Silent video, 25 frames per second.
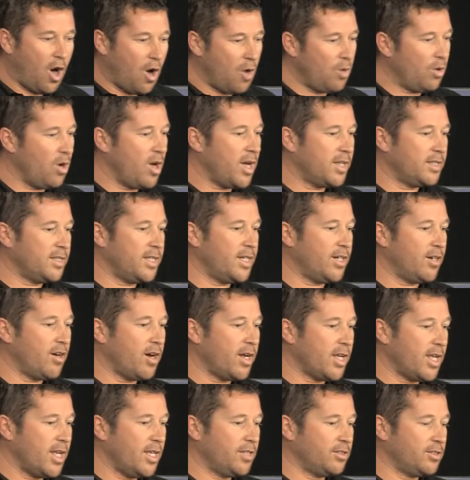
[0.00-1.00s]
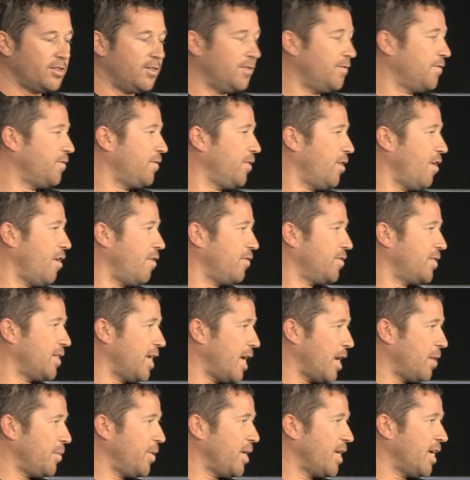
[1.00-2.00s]
whole idea, I guess, of, of
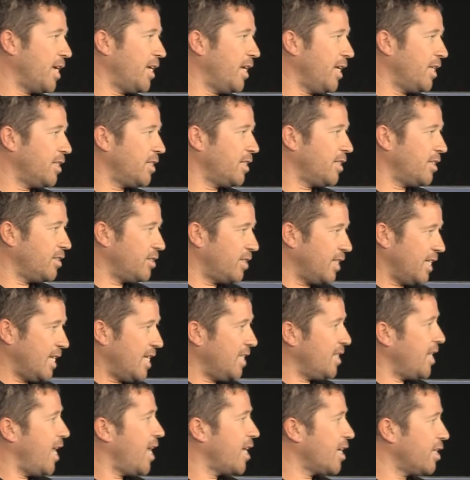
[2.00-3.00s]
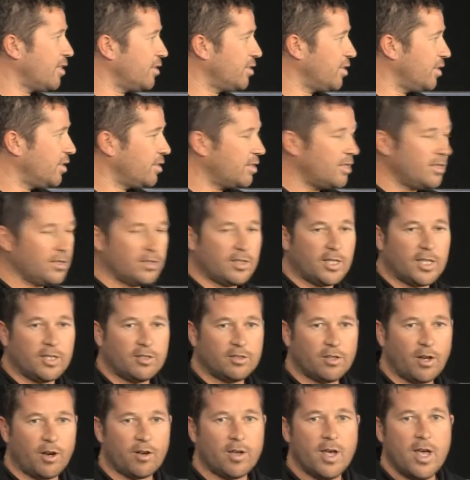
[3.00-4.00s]
data being collected is to get that consistency.
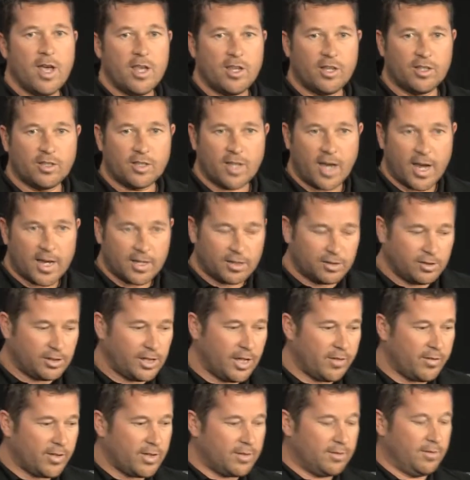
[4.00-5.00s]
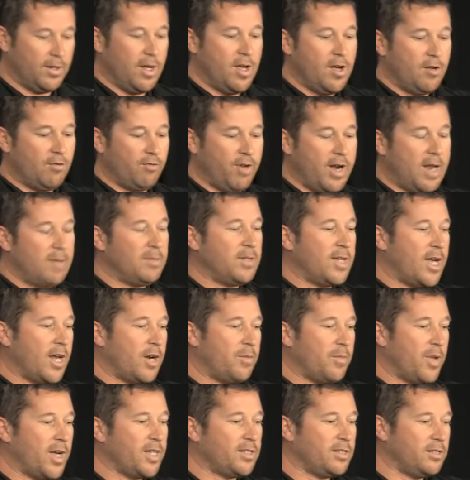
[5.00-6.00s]
So you take seven RAM
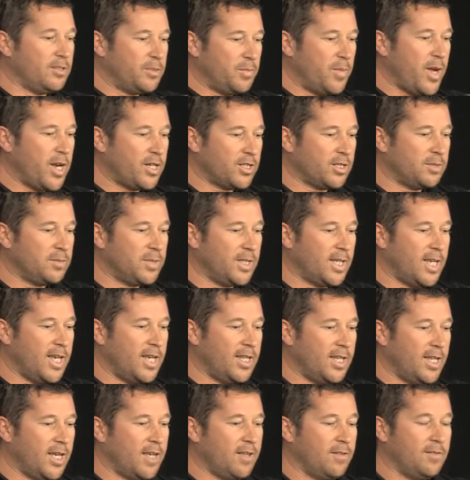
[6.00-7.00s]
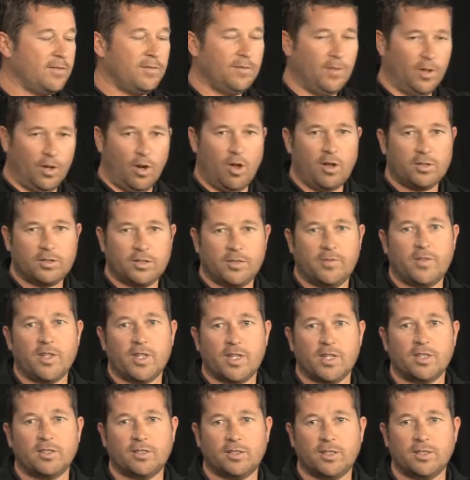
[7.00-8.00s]
databases, mash them together, lots of
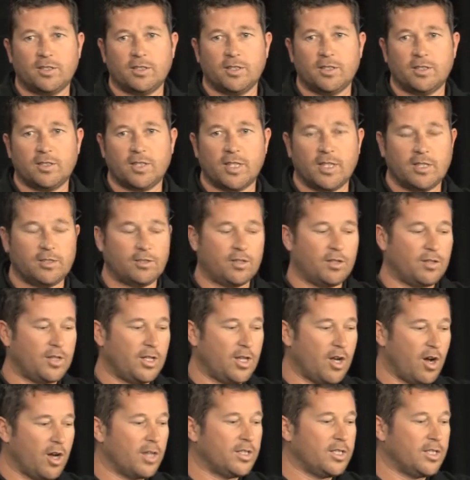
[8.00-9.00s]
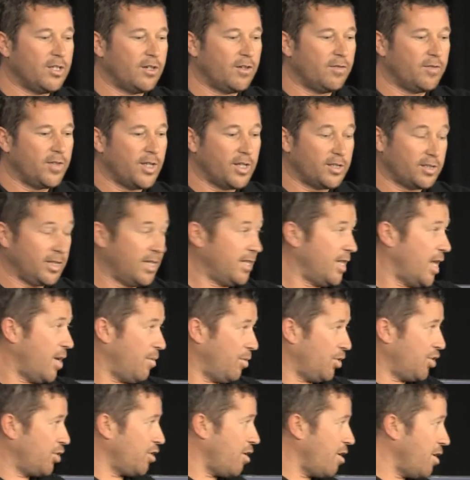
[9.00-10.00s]
inconsistency. So the idea of this, and
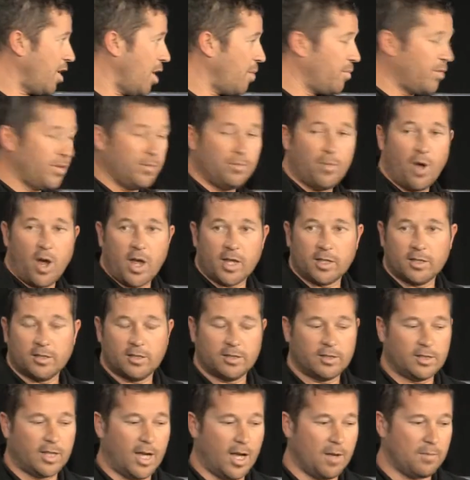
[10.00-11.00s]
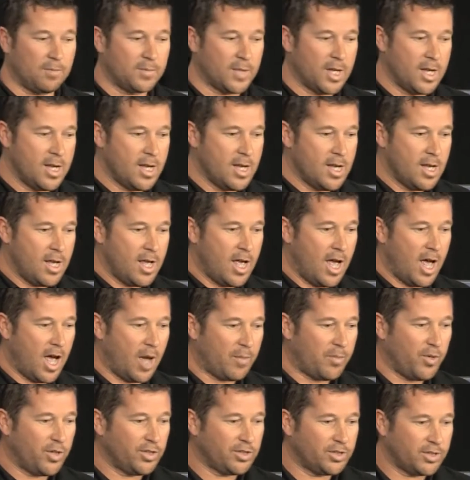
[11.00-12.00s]
that was shown up in Mike's um,
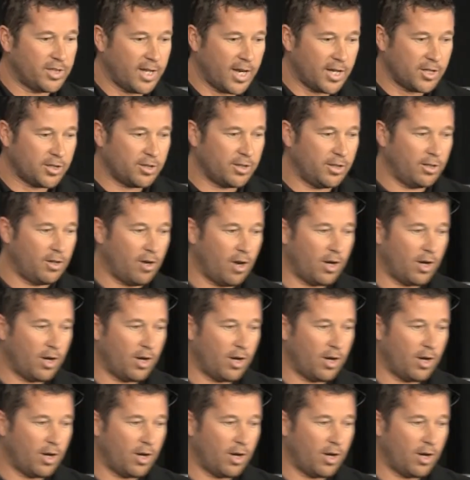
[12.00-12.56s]
uh, presentation at